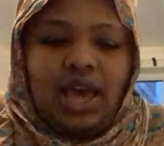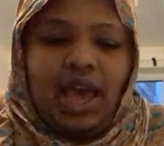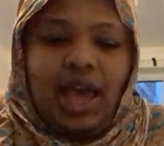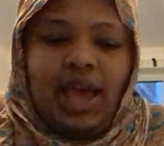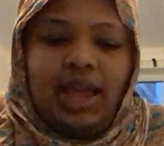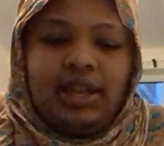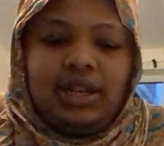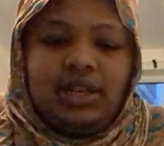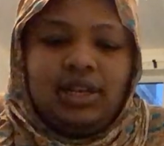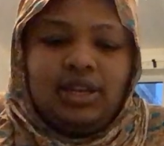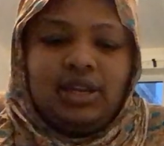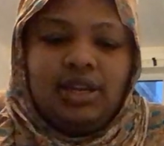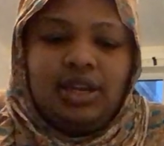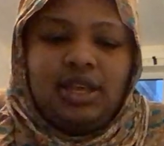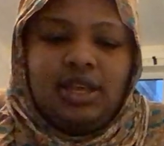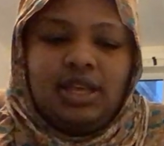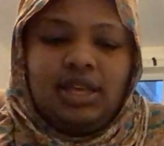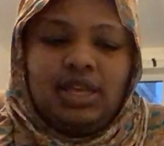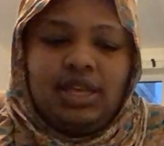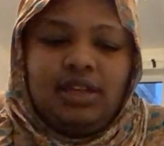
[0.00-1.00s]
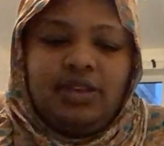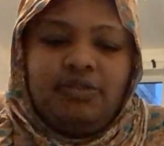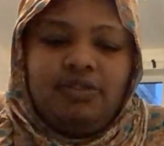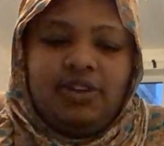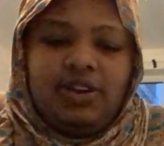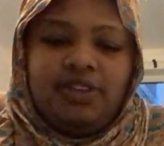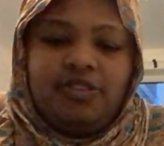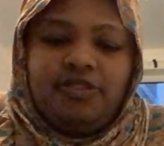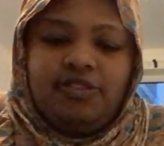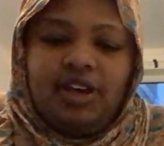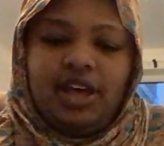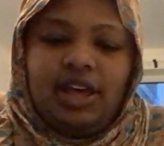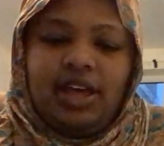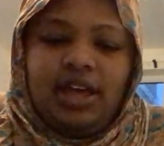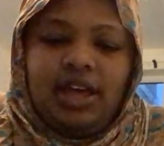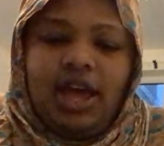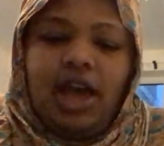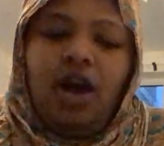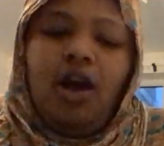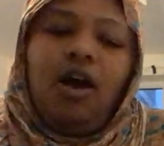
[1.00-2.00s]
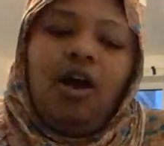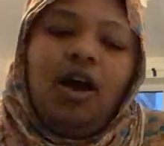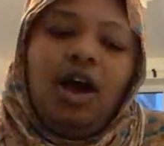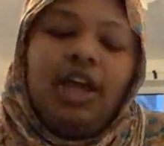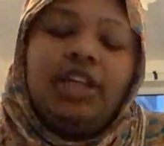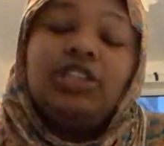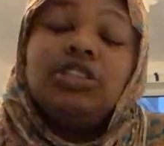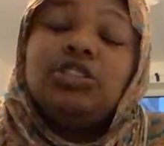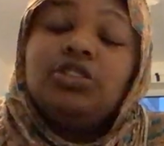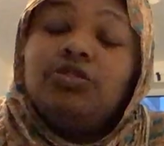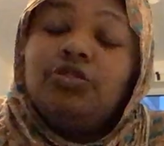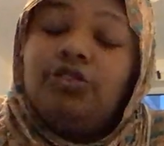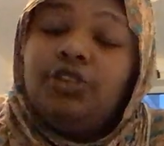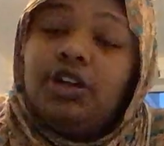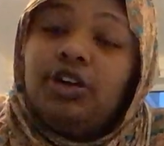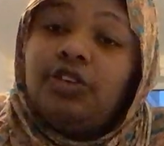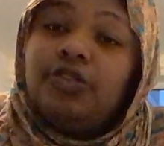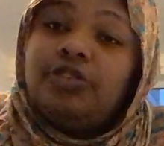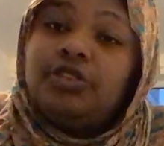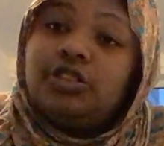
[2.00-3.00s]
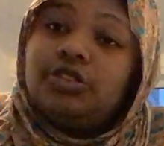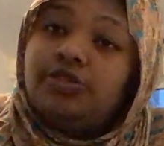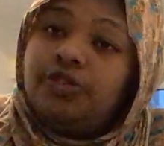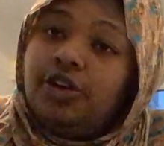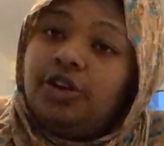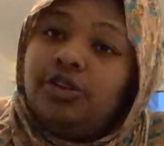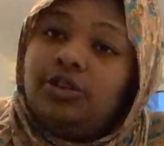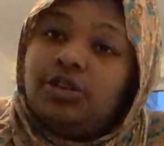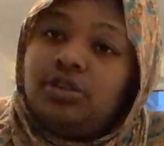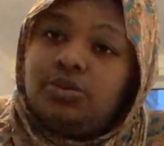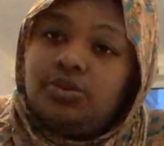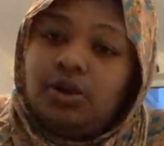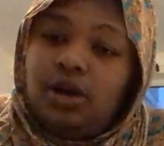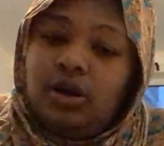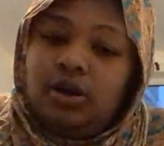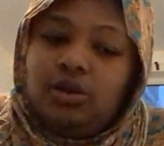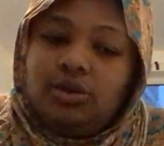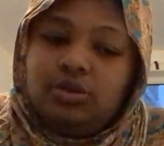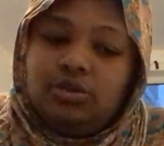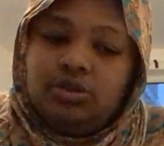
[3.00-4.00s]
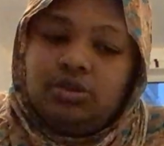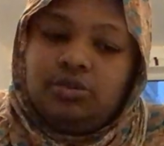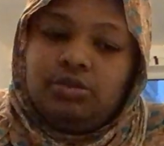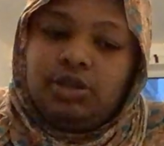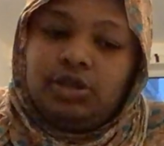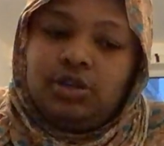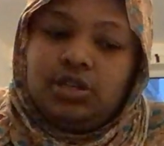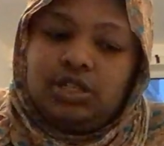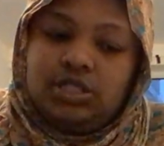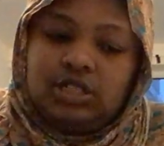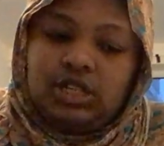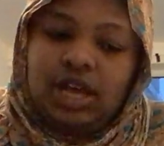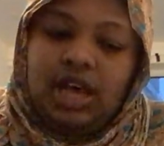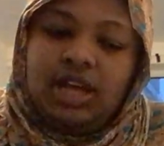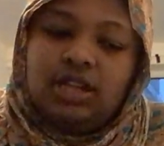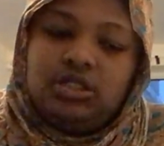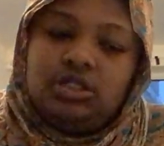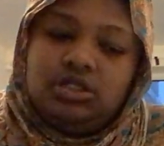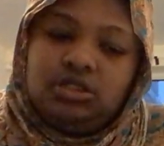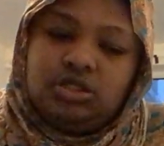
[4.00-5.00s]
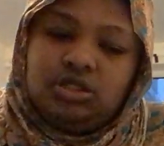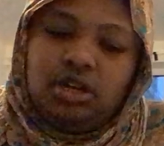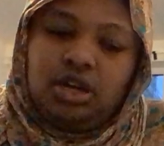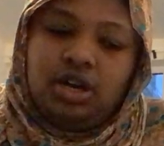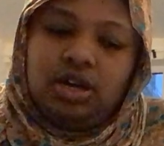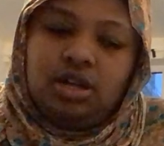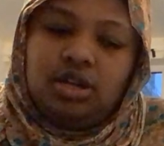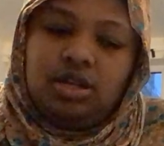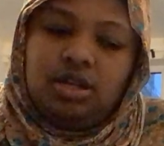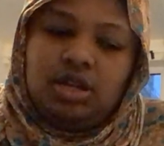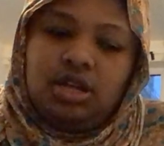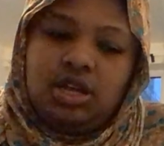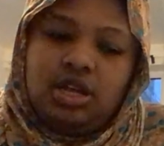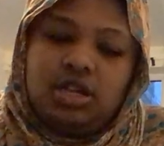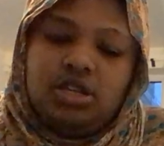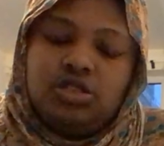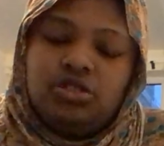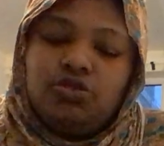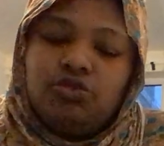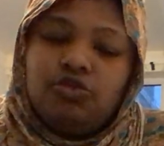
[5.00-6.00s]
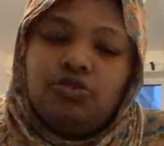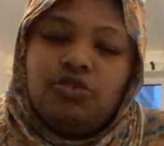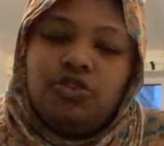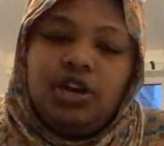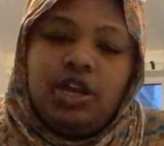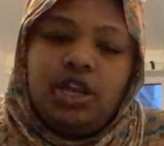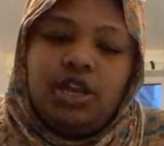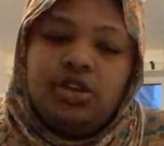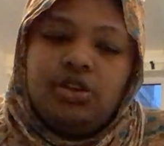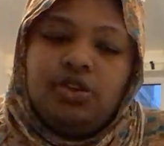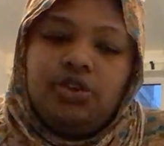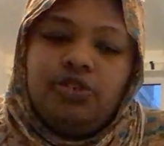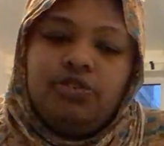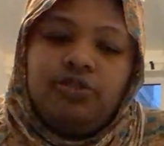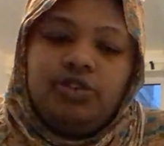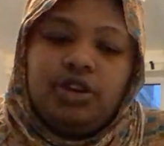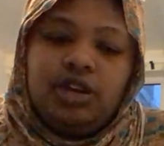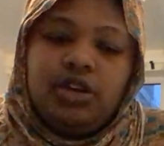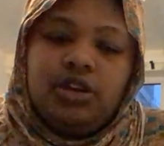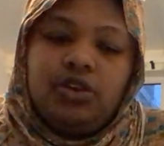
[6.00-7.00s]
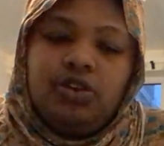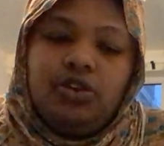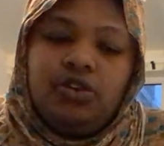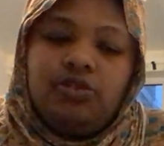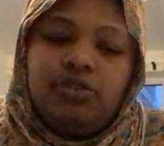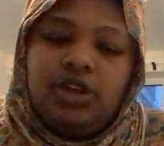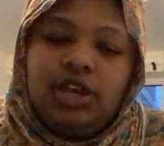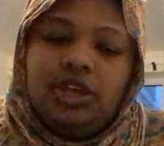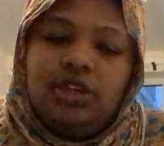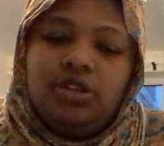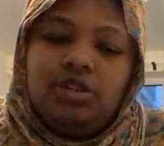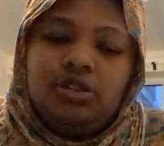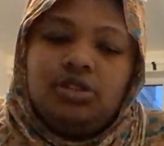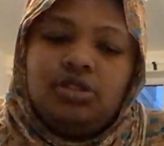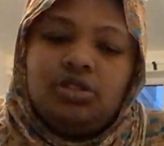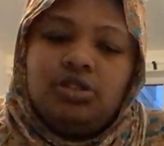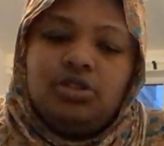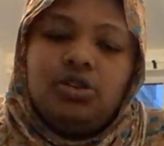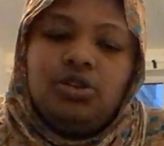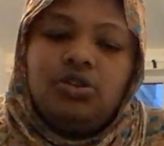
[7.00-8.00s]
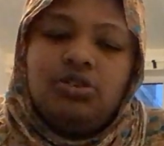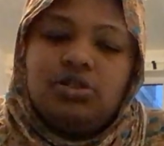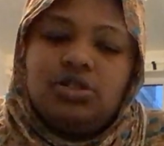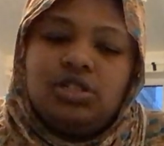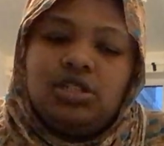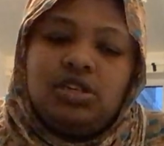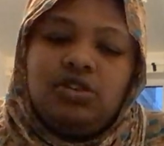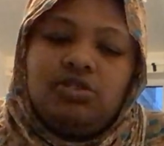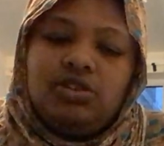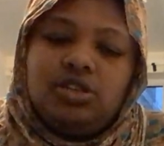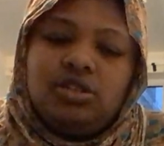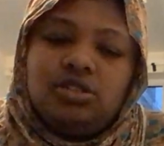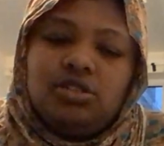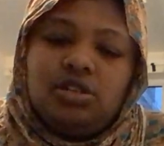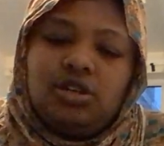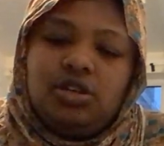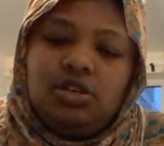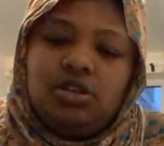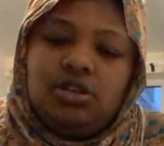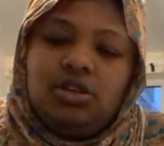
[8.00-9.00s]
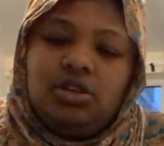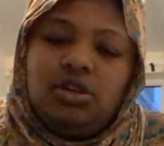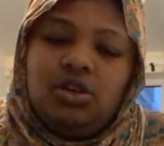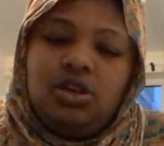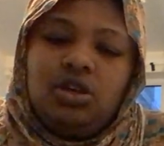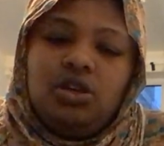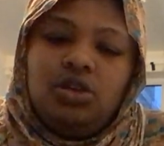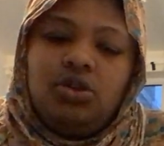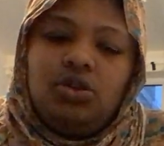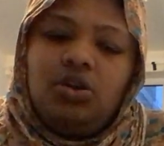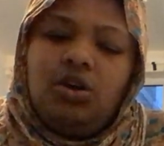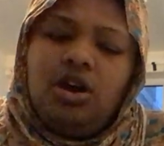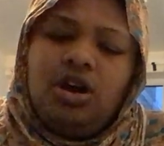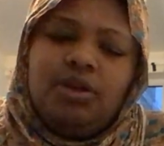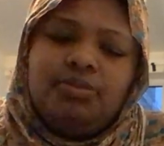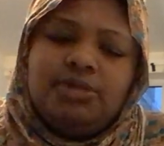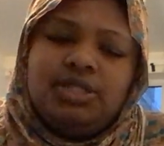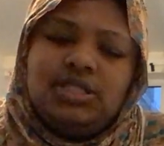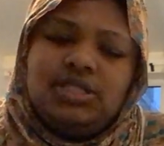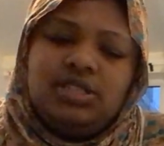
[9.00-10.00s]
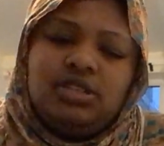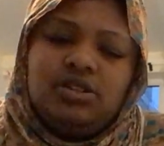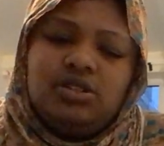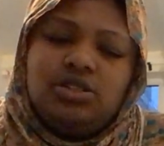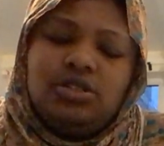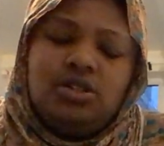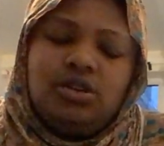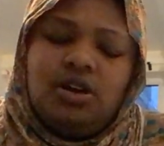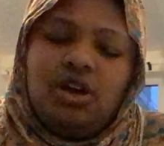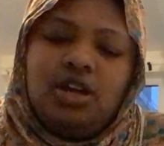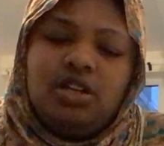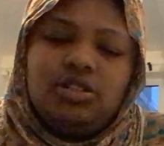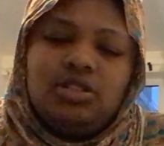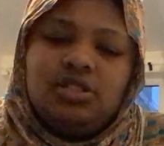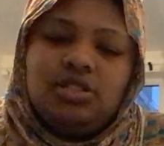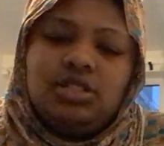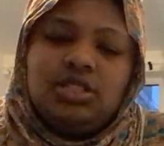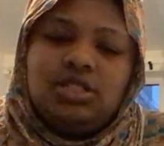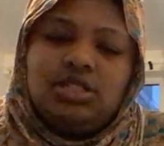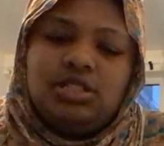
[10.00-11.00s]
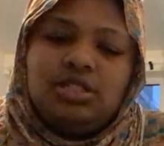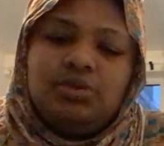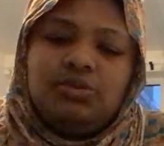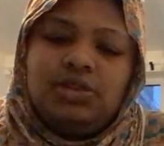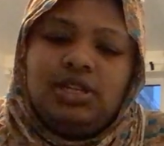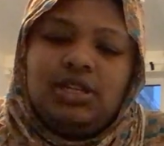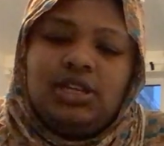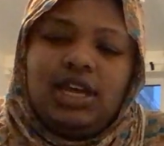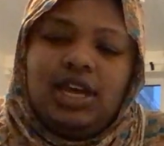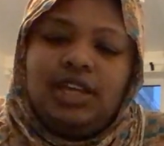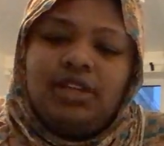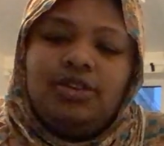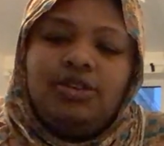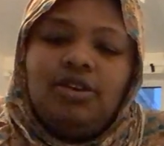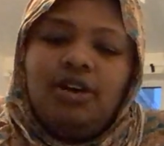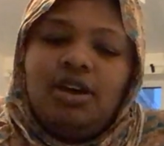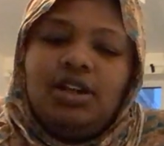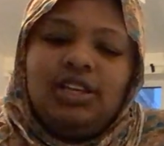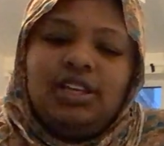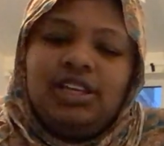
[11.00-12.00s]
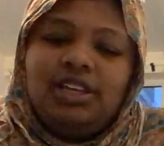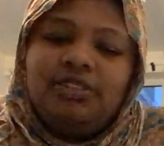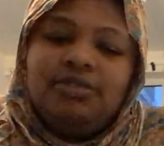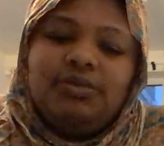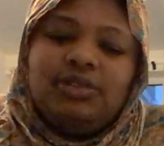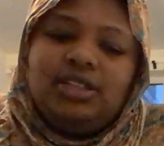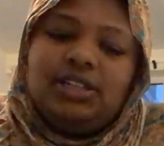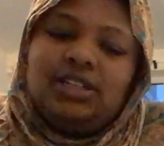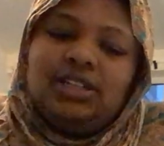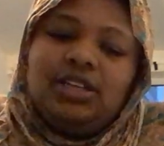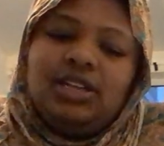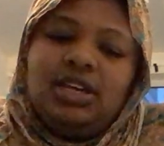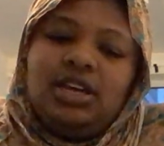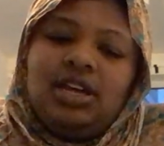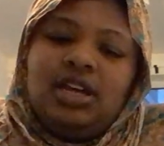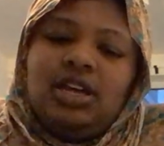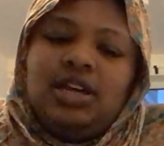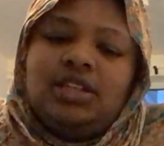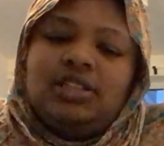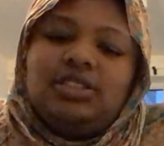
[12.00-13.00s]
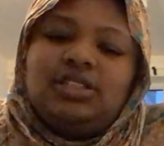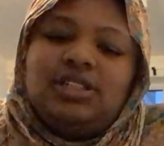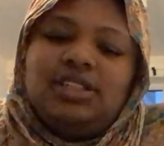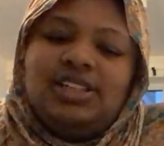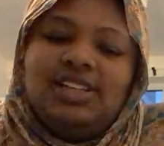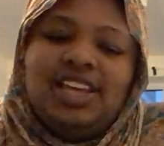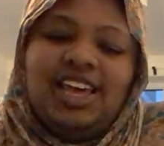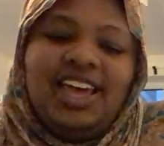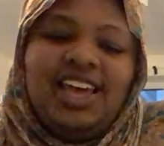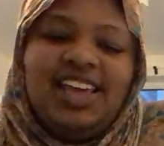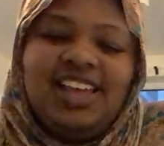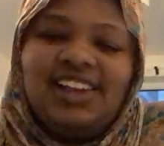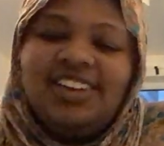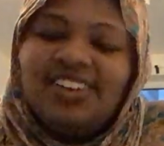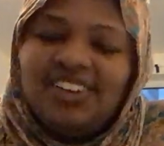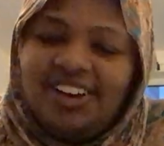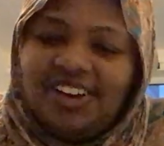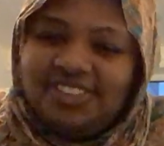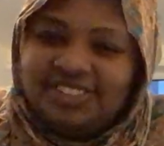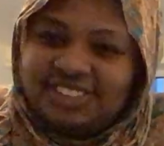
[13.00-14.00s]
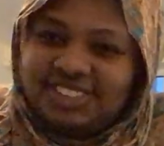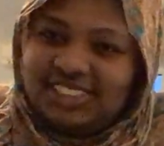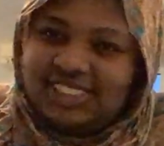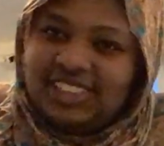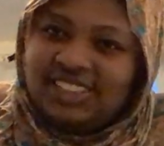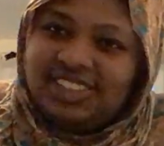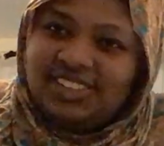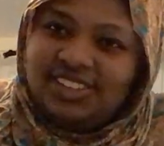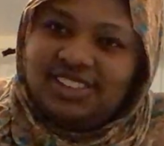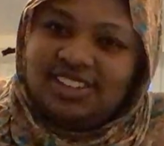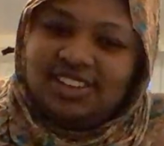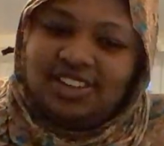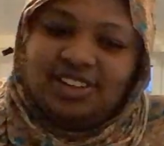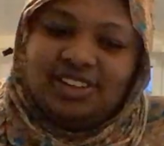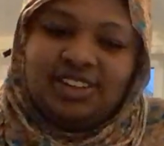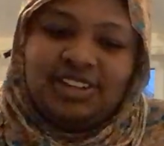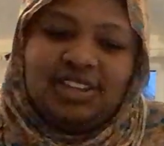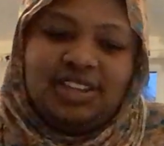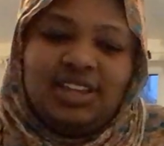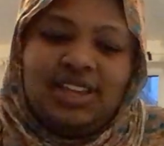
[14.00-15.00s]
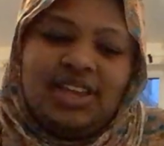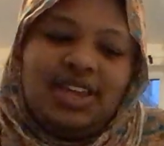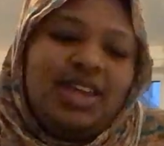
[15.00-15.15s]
And even if I used to ring off his phone as well, to be honest, at the start. He used to ring it off, like, you're not serious, are you? You can't be serious, you can't do this to me, like, you can't leave me to look after a kid alone.